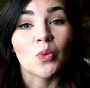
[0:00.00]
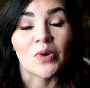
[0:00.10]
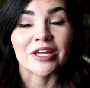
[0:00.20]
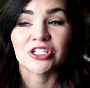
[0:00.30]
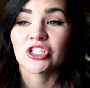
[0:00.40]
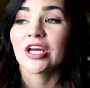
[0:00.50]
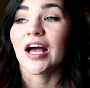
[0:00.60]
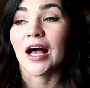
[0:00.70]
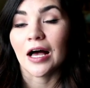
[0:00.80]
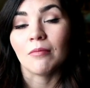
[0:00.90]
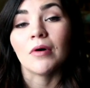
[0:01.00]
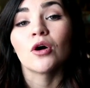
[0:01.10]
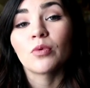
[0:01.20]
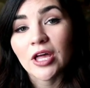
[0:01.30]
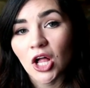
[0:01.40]
which
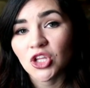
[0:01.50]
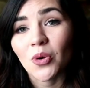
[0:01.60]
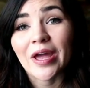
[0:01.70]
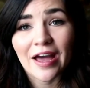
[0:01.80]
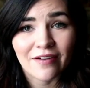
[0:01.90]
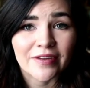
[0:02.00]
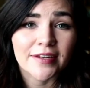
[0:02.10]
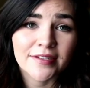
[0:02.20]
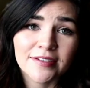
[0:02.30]
we all know I haven't.